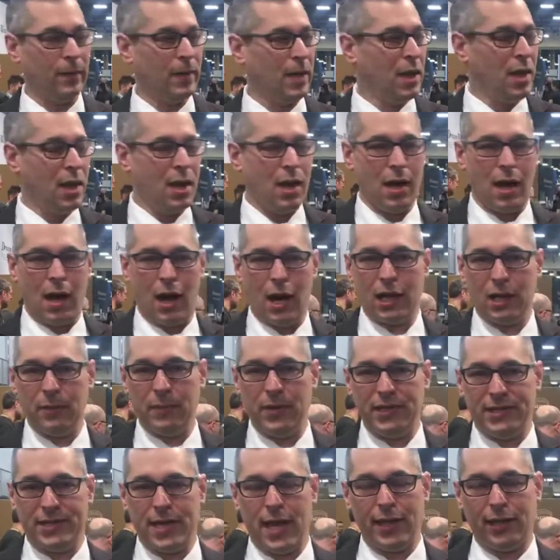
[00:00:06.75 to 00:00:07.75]
I'm going to
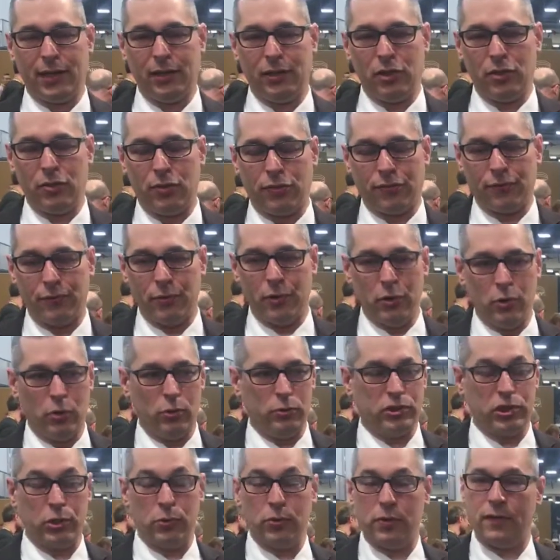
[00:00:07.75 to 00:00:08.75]
be taking you
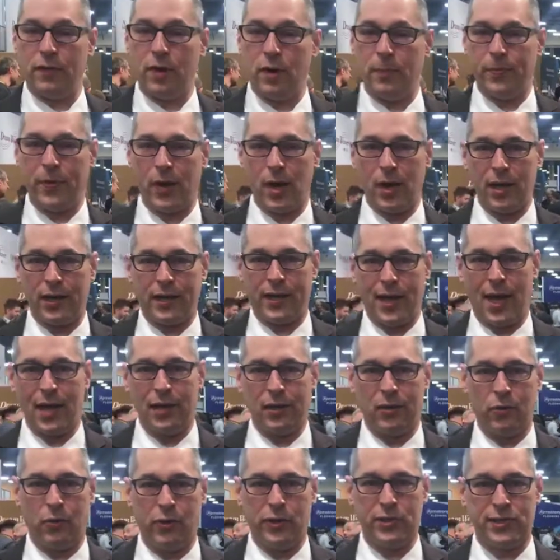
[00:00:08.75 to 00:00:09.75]
through two of our product
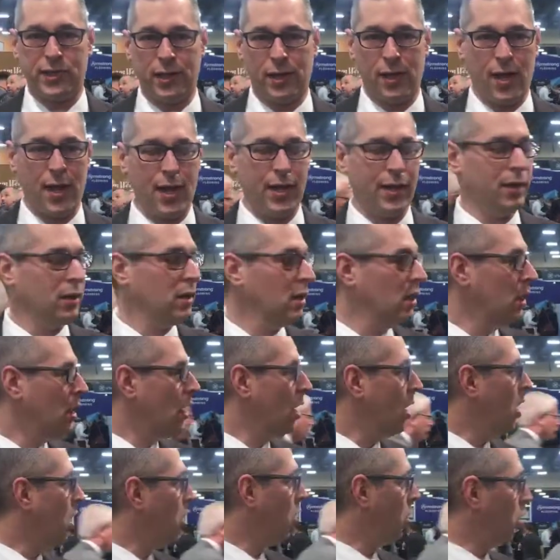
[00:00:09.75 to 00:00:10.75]
categories today,
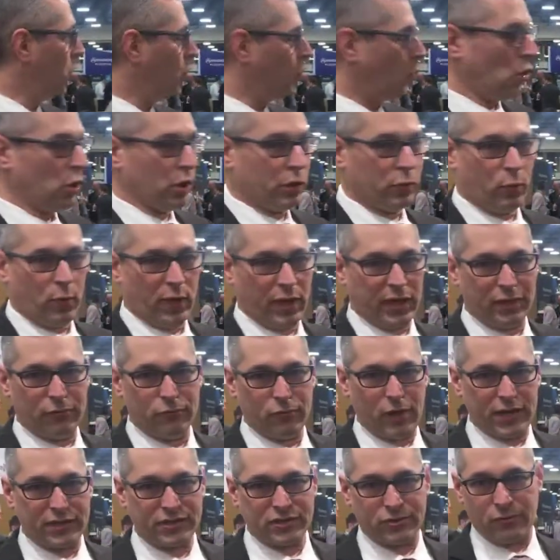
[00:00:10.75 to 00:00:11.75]
our
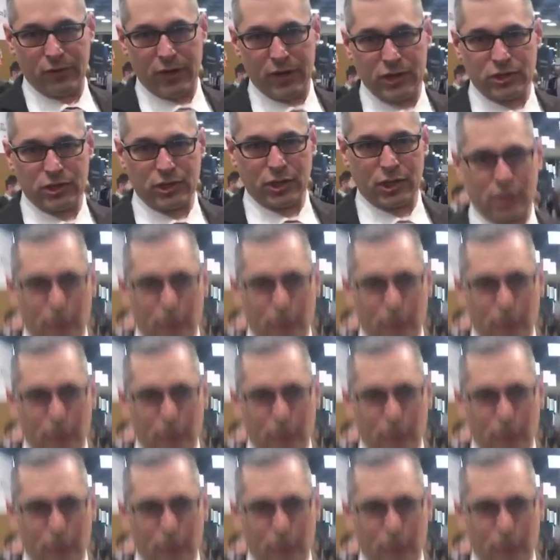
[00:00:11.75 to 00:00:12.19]
award-winning restoration